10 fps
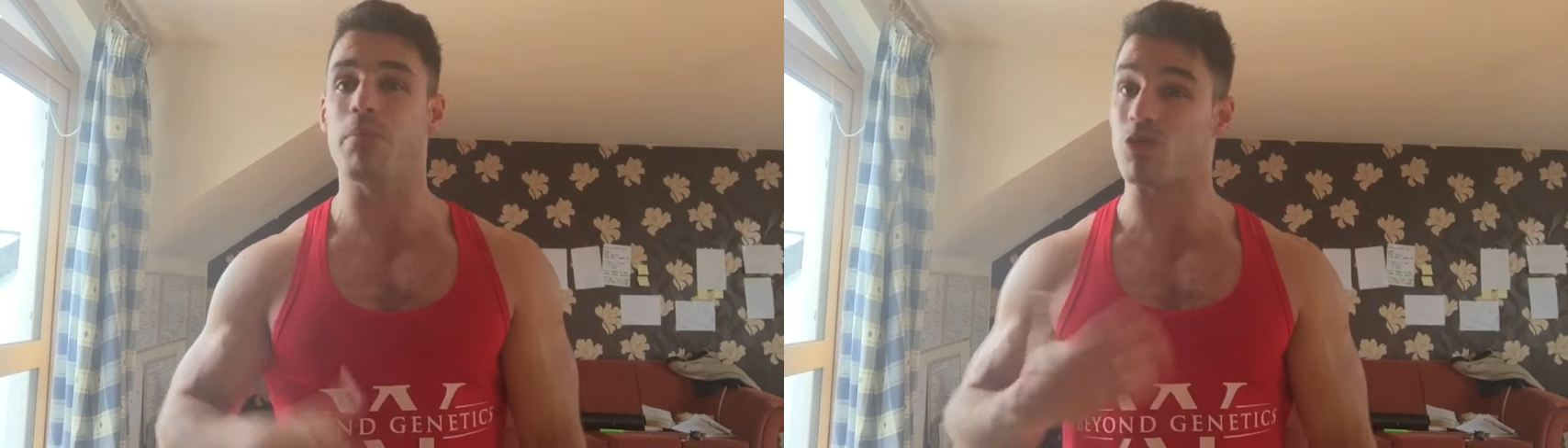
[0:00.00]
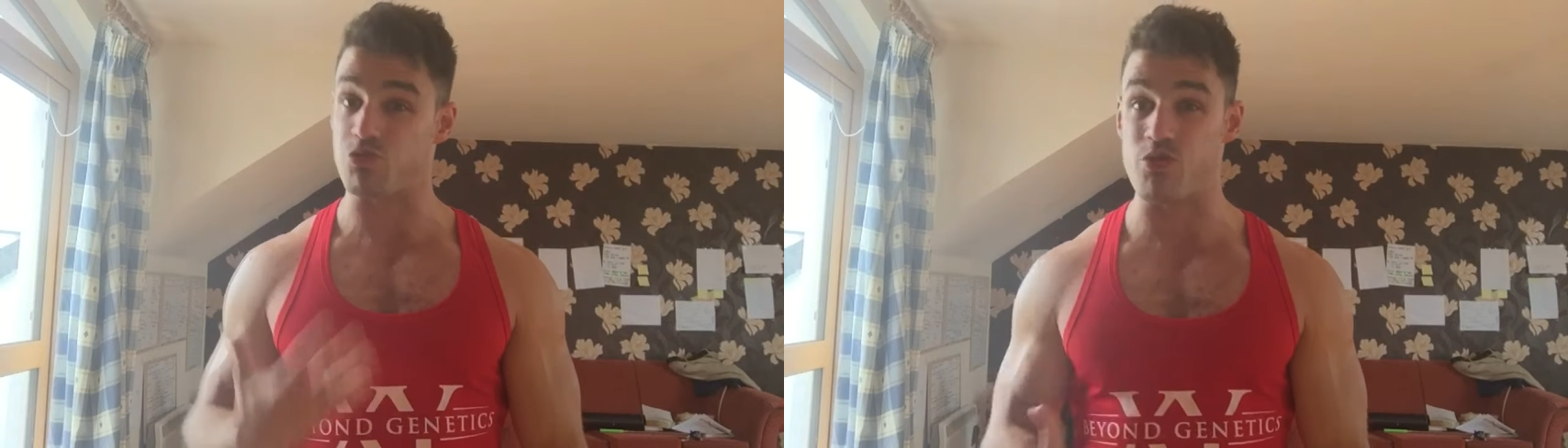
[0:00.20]

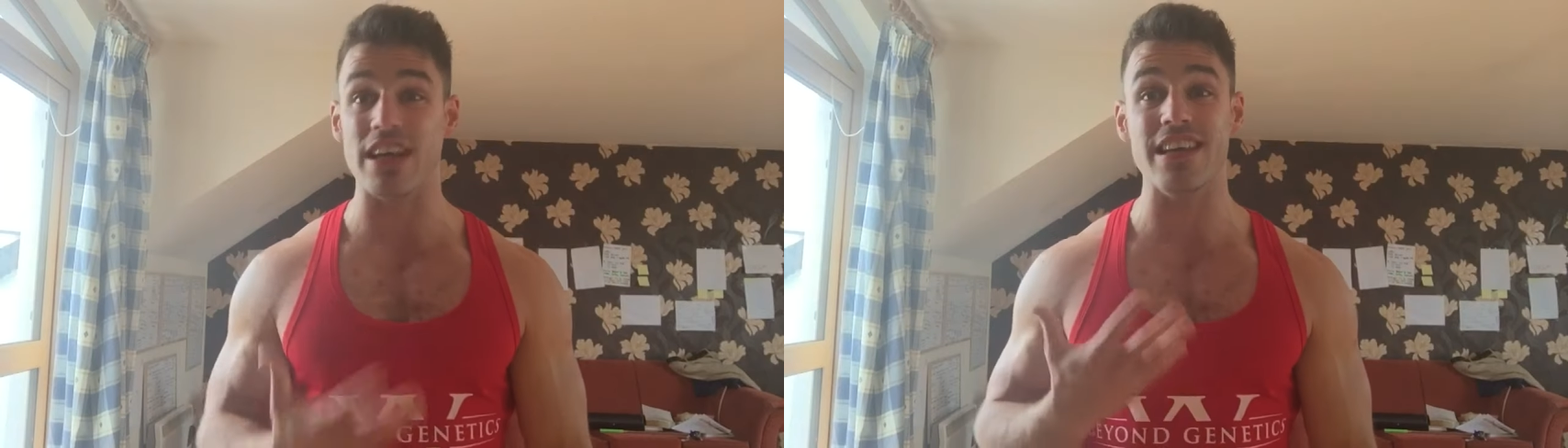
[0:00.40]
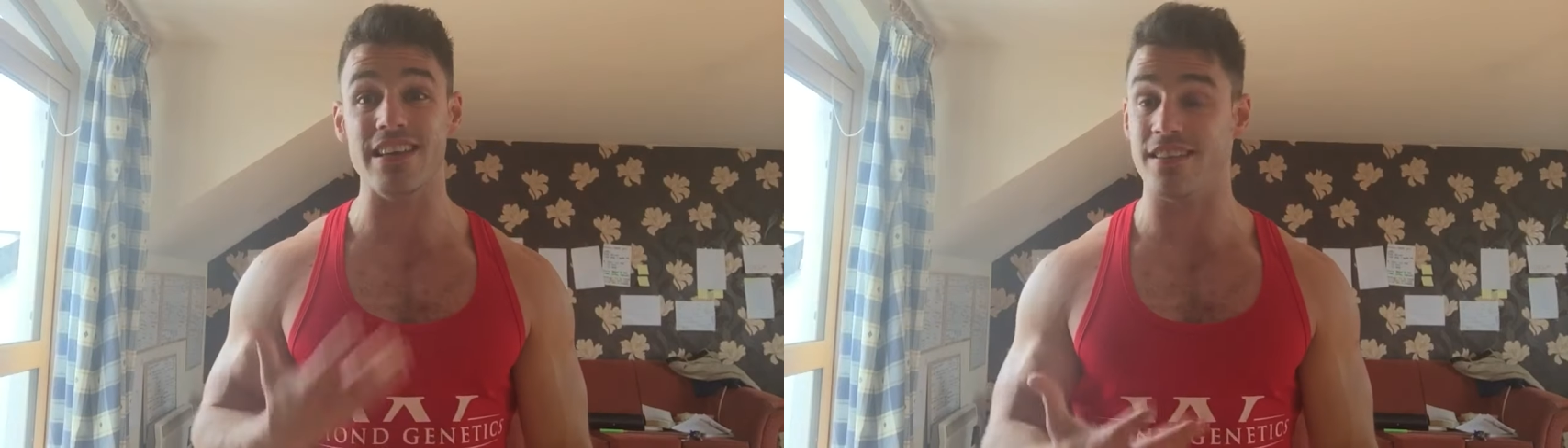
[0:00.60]
But it's
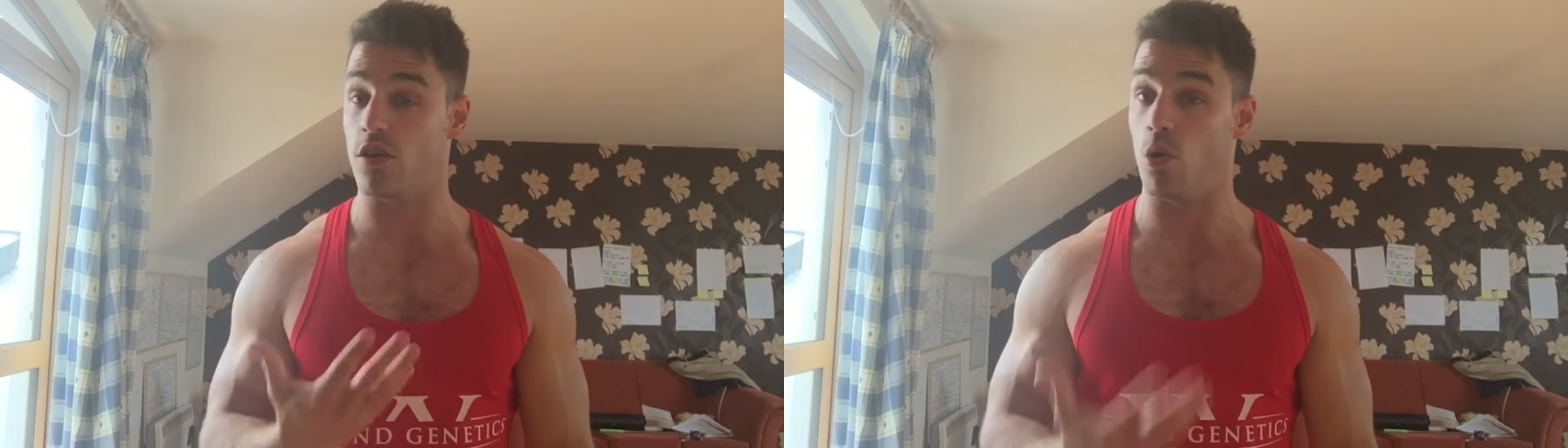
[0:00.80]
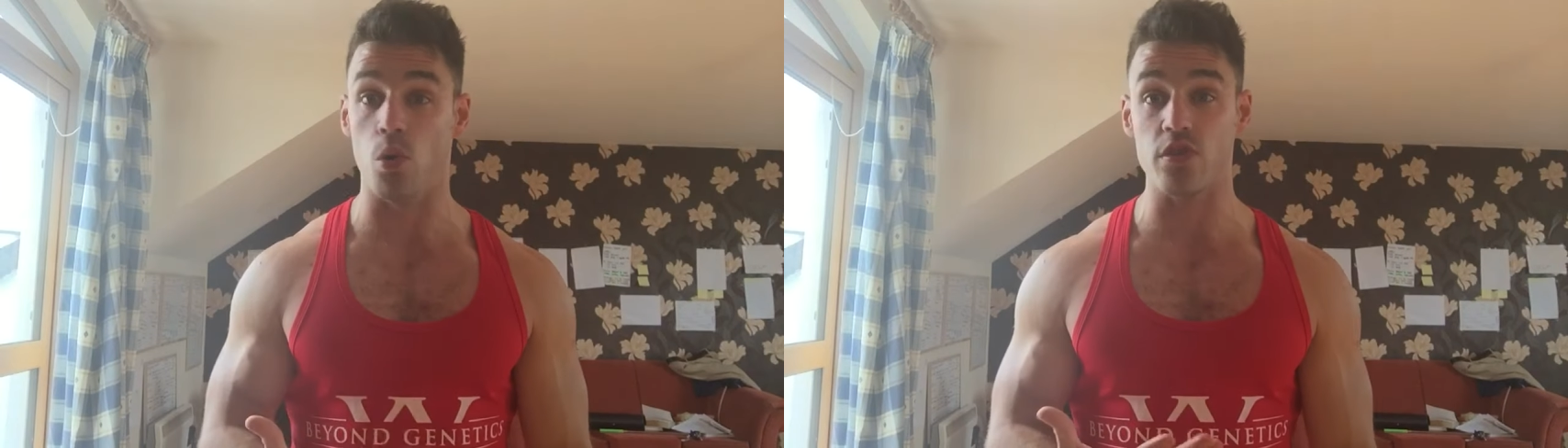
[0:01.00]
really easy
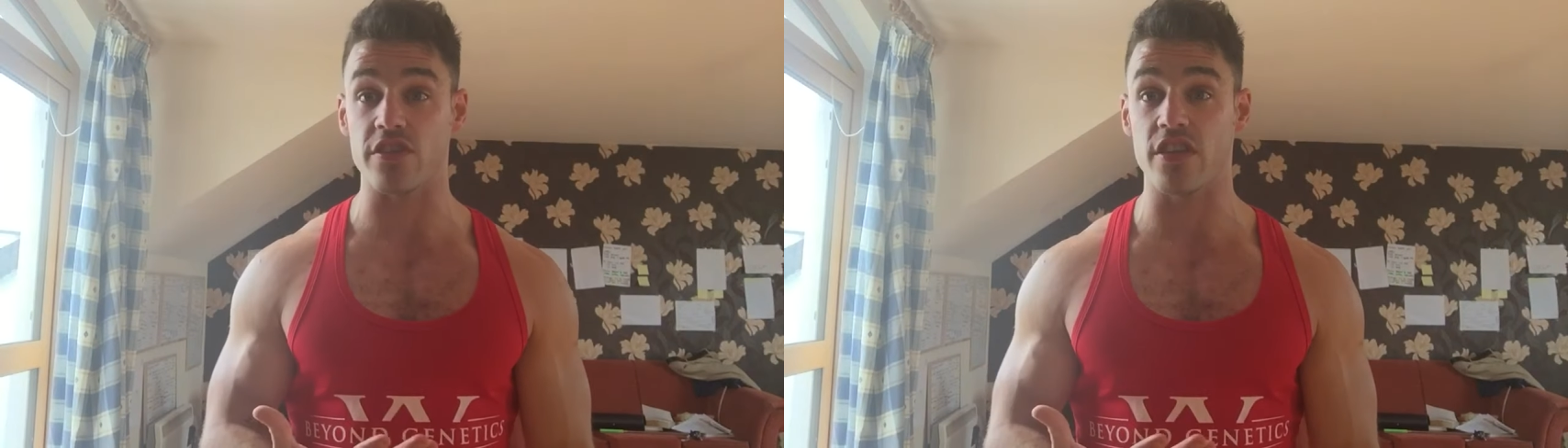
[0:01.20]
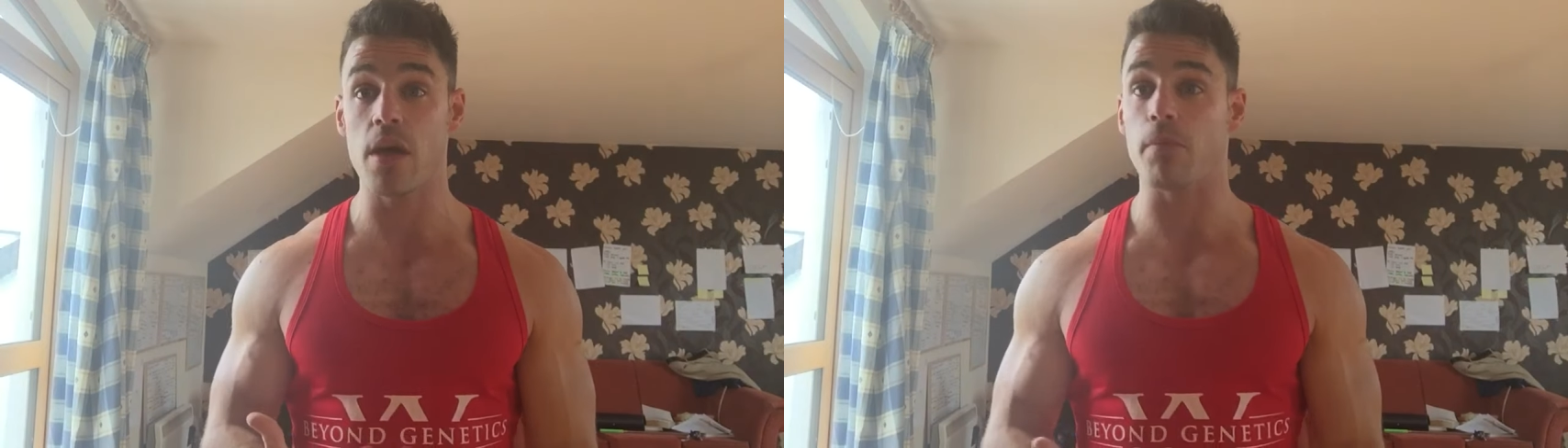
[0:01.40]
to hold it